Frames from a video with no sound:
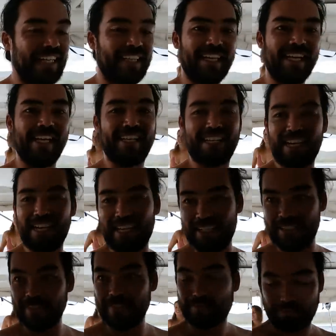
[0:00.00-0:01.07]
There you
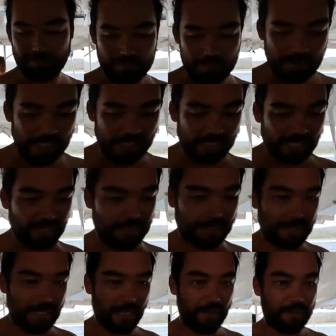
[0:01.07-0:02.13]
go. Pretty scary
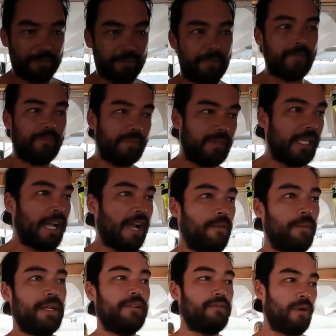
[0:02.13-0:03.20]
stuff. Can't,
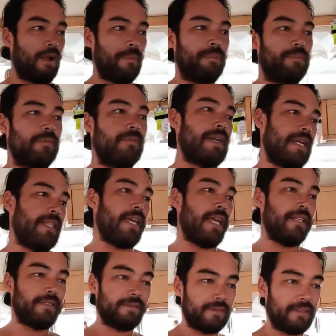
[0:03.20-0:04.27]
we grew up around
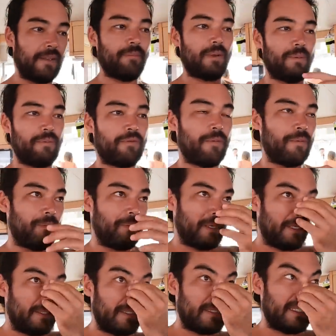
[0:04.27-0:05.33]
that. I'm, I'm from a
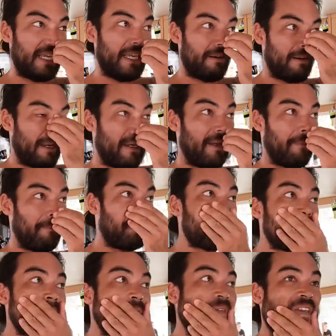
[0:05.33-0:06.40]
place near uh,
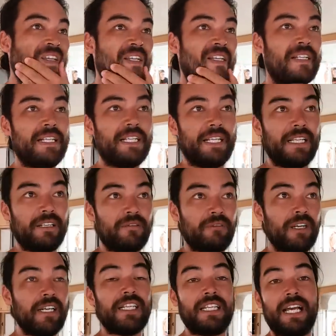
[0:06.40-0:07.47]

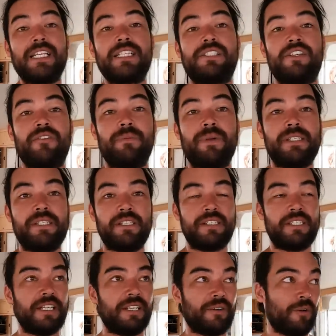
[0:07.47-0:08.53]
really gnarly surf beach in New
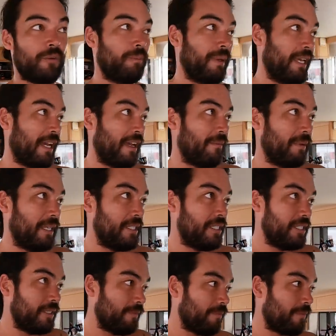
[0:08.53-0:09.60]
Zealand called Piha
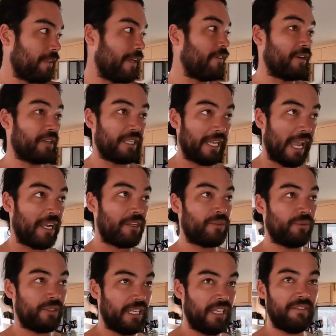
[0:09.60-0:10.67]
Beach. They got an
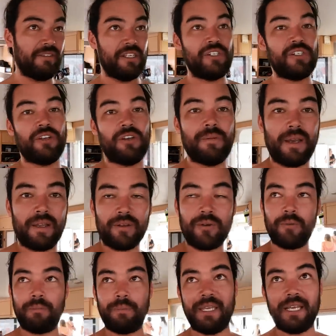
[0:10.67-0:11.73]
actual TV show about it
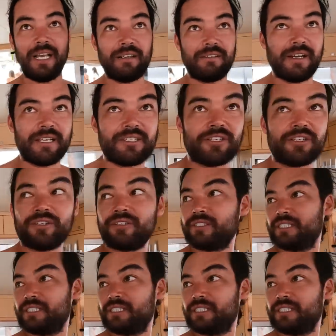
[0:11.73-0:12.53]
called Piha Rescue.